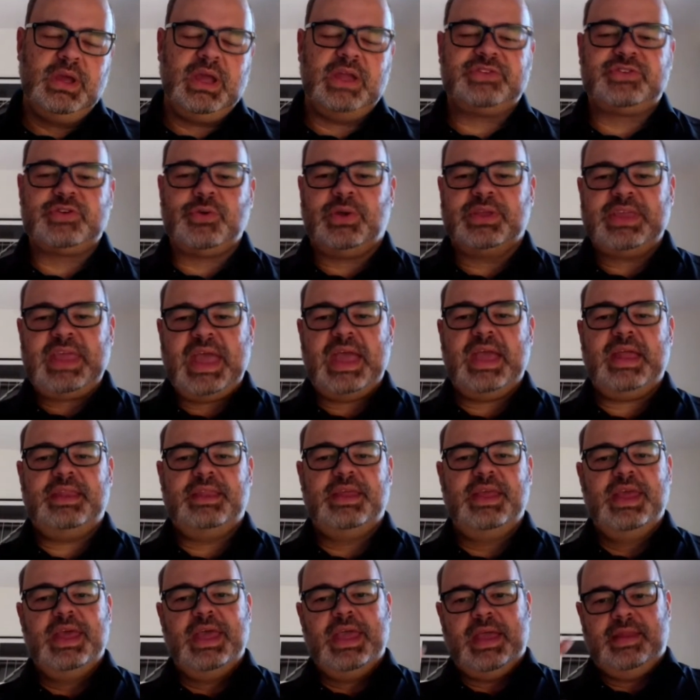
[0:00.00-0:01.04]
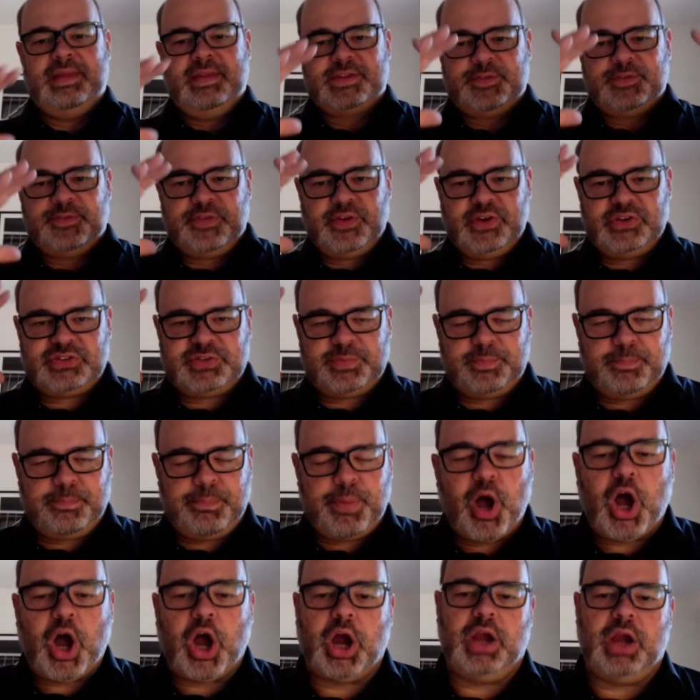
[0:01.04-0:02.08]
And so again, in this
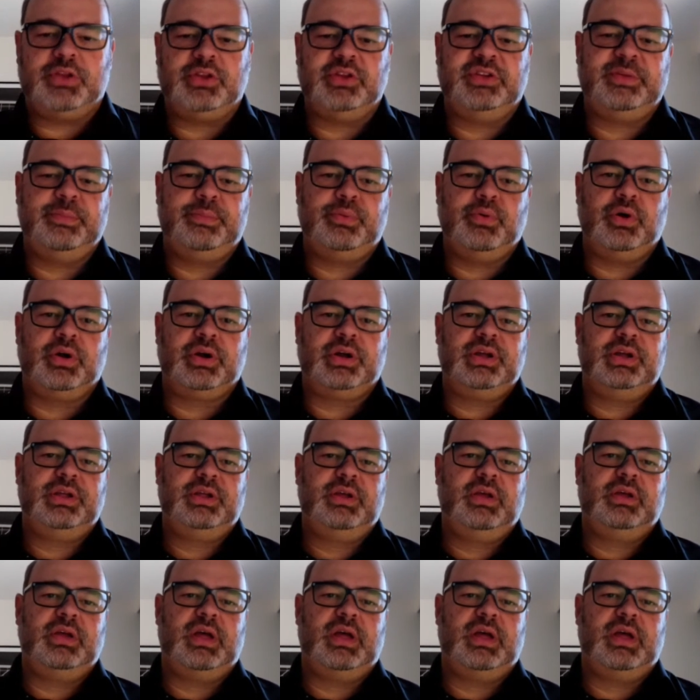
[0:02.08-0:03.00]
first part of the book,